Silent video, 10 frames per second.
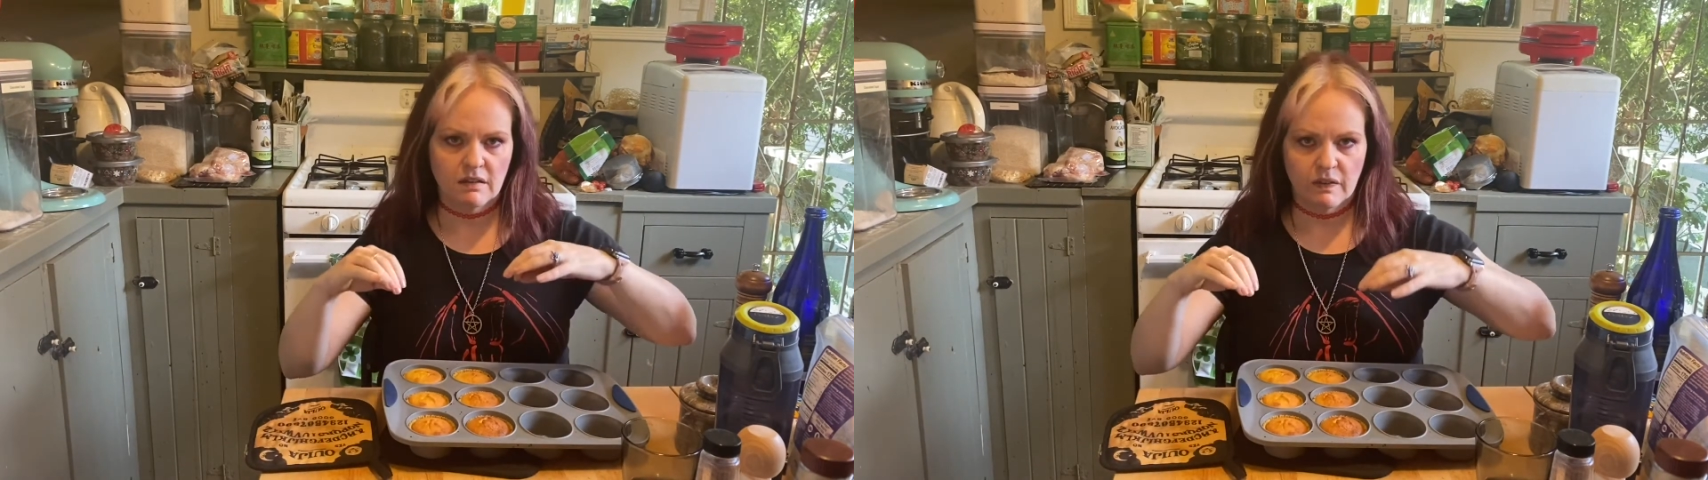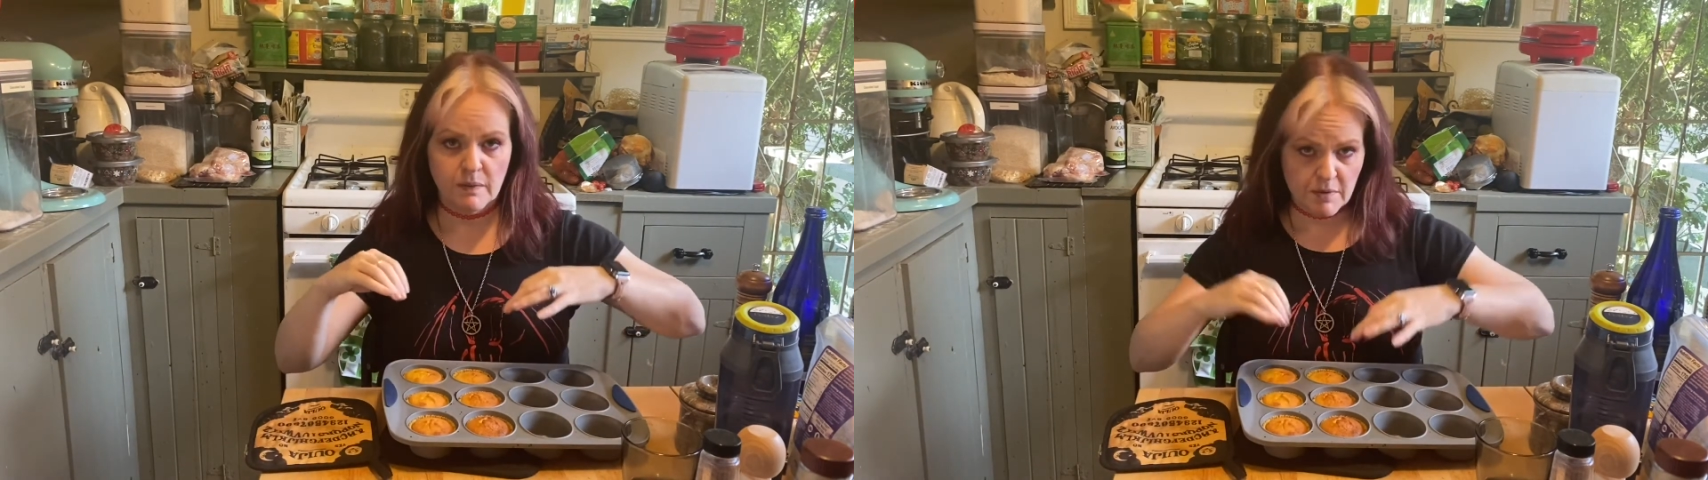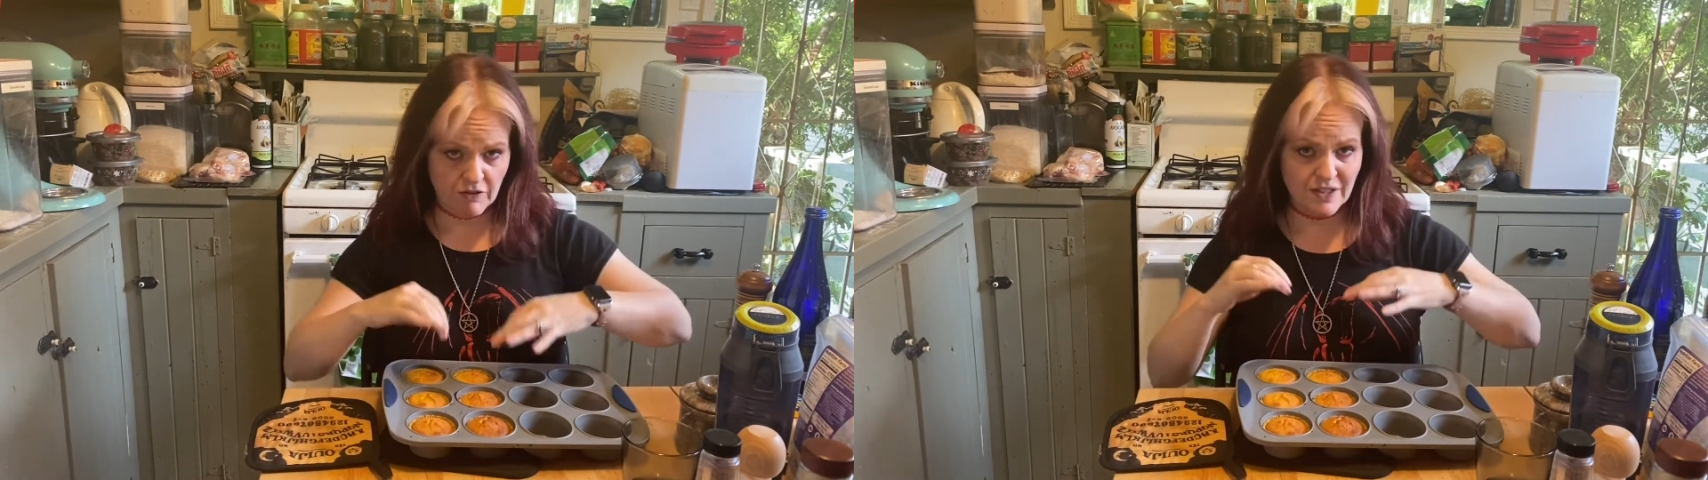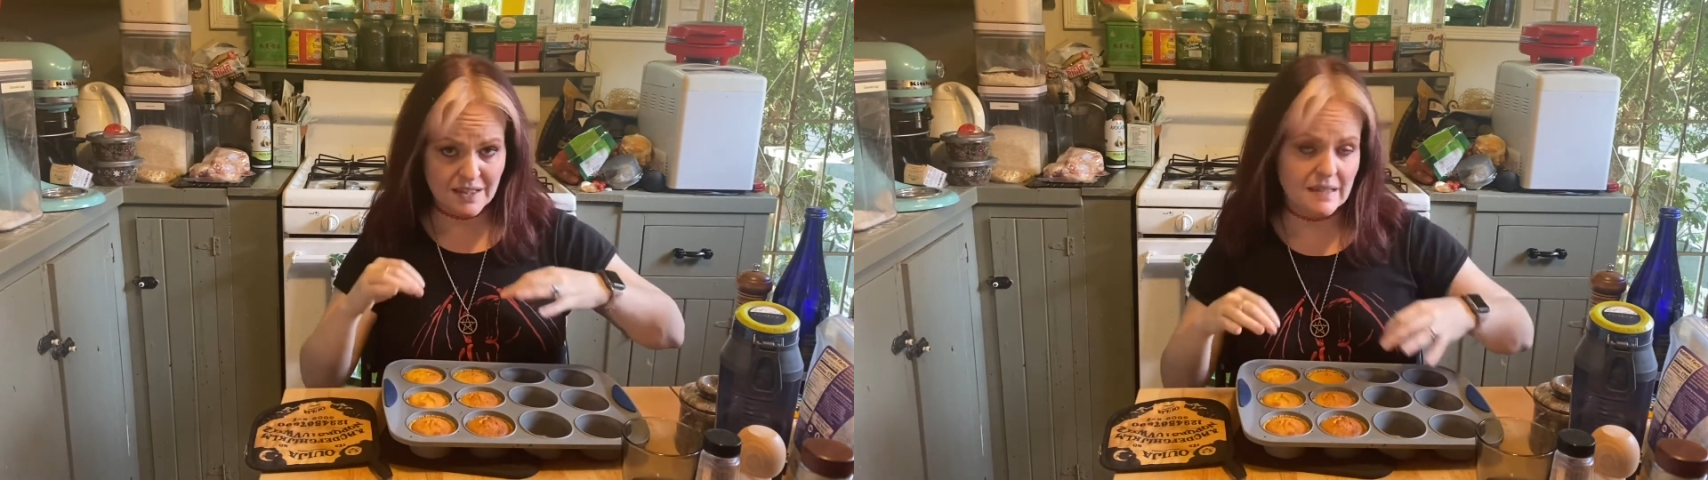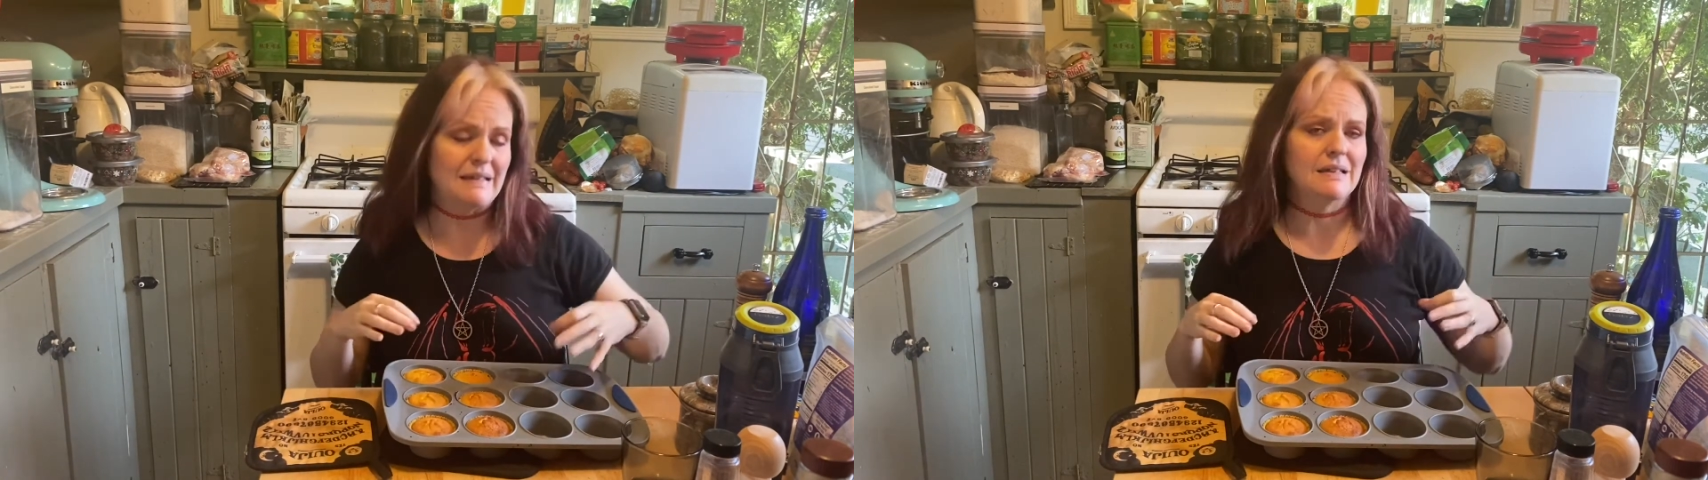the muffin
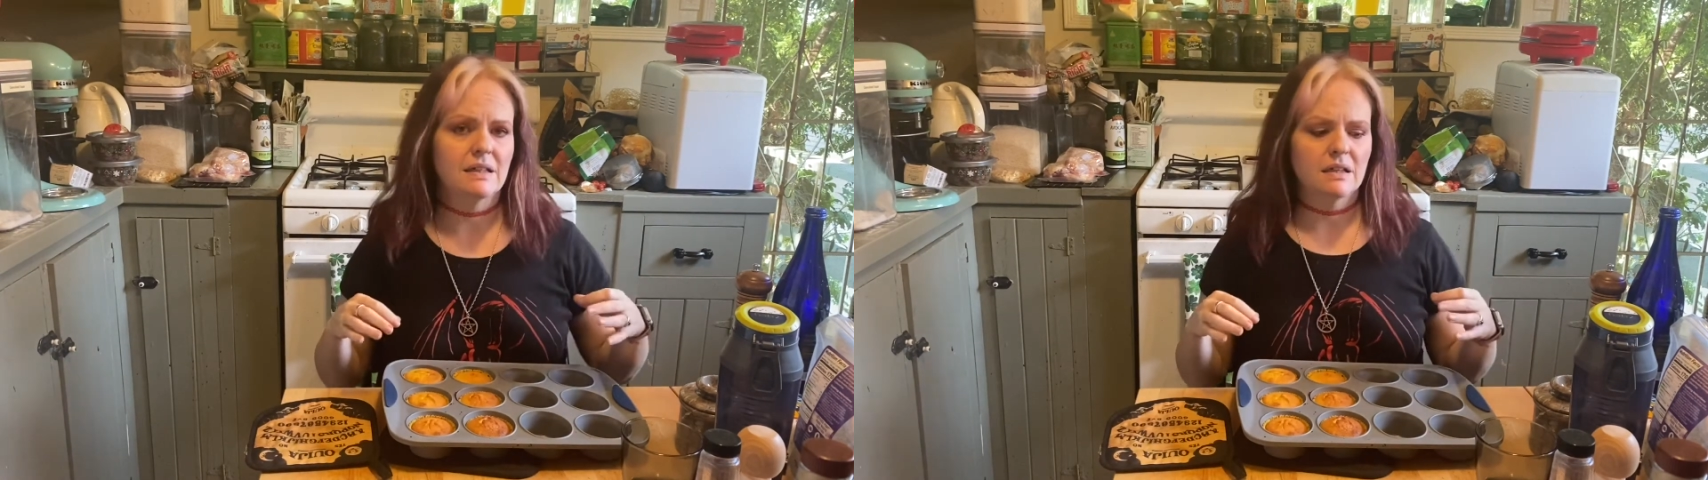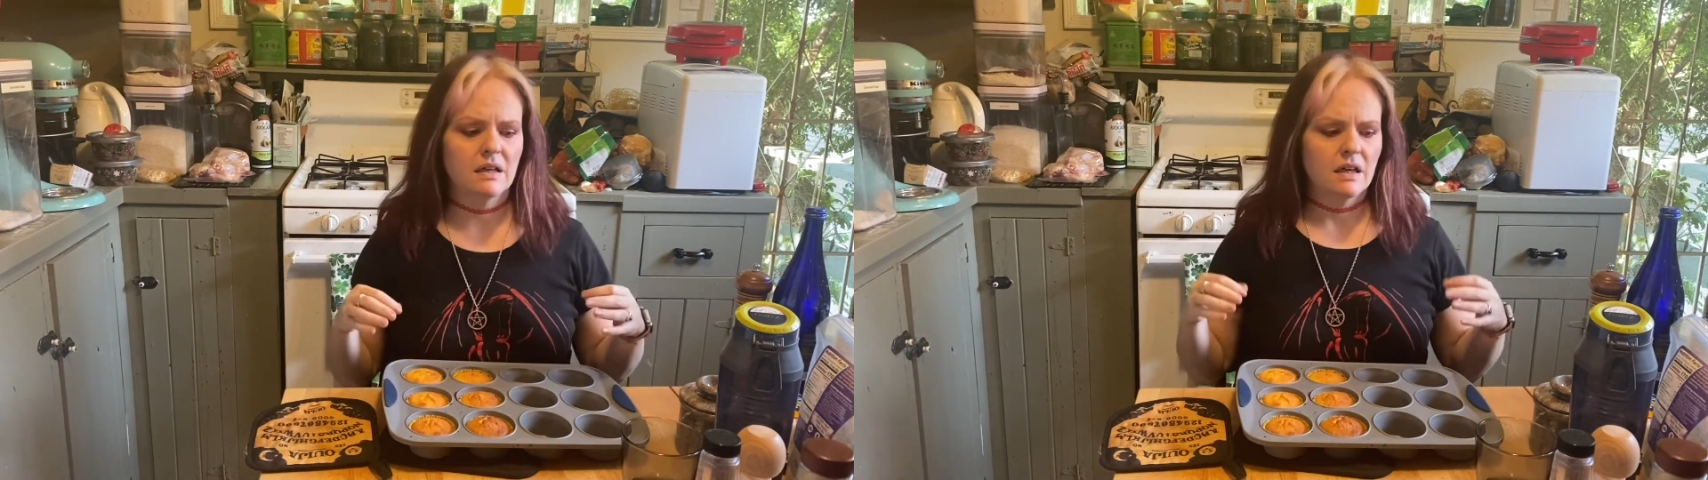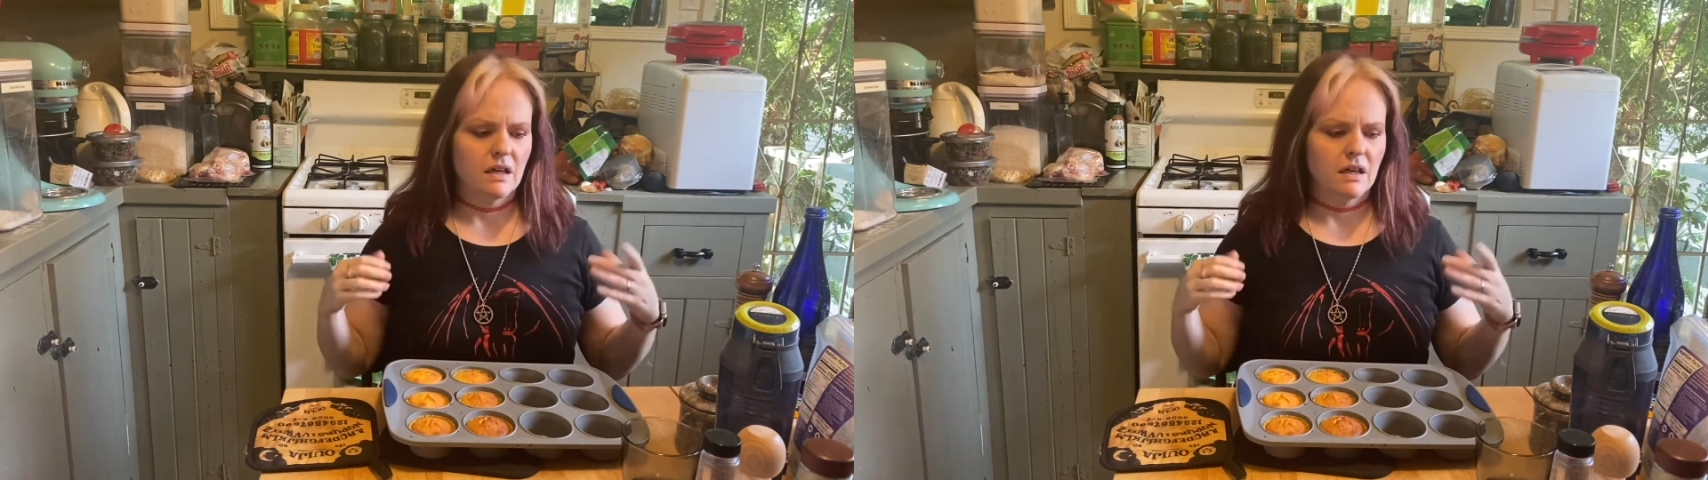tin